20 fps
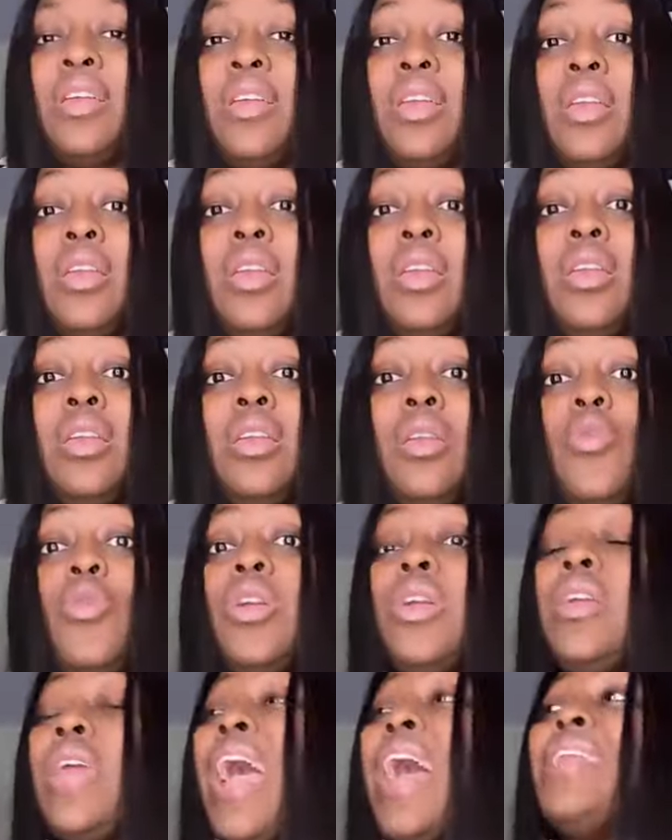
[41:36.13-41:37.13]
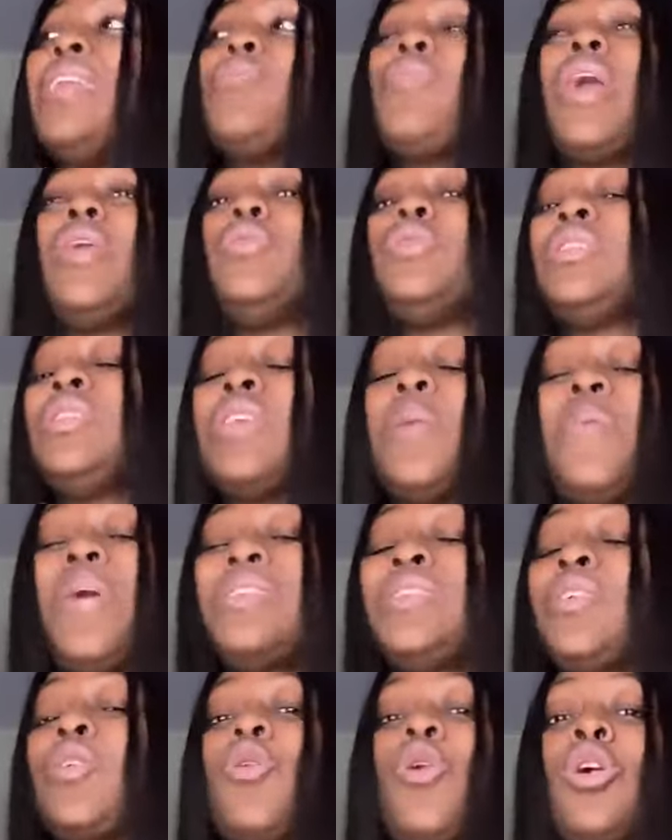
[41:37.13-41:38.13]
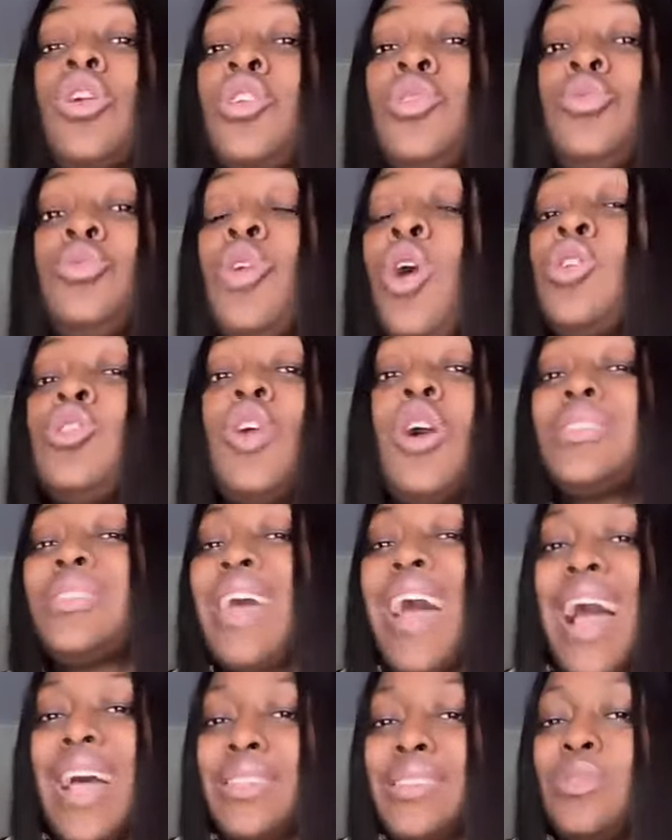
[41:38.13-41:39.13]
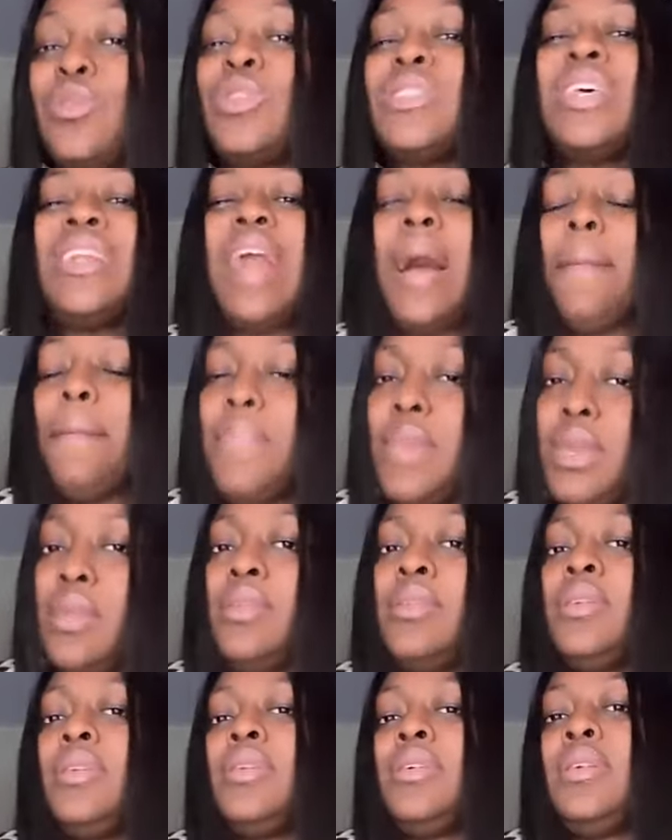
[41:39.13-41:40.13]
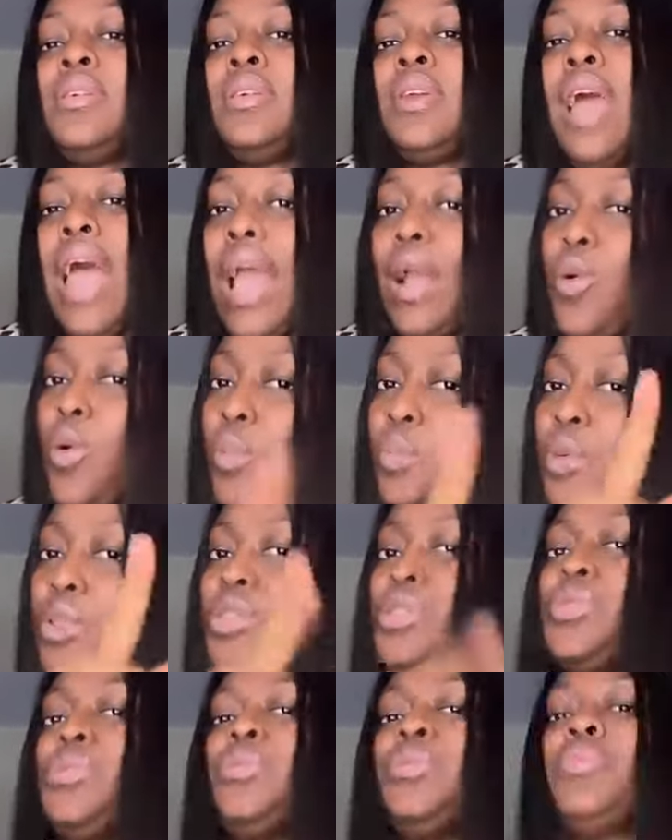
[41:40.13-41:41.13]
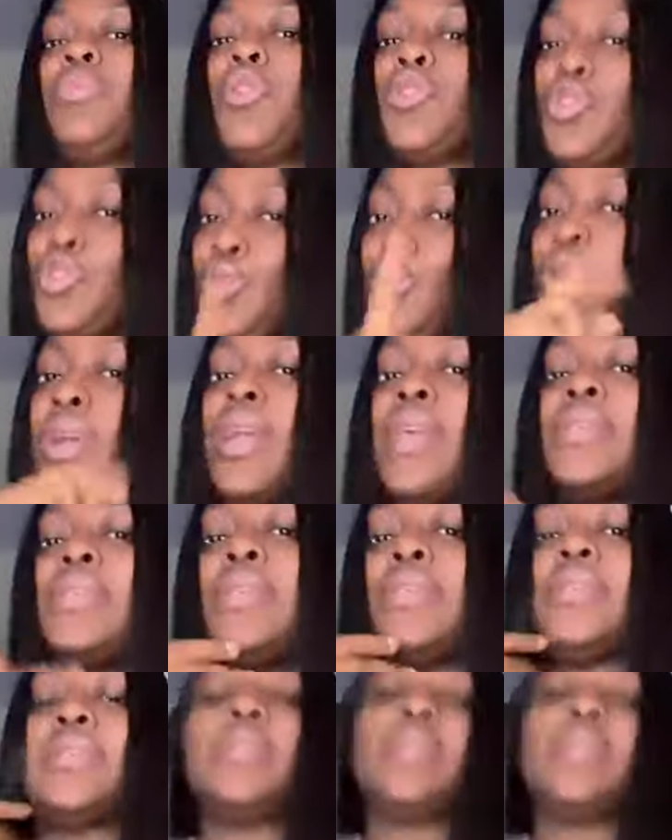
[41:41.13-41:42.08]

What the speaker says: life, anywhere you see a person conk you, not just us, nothing at me, I go beat you because you don't get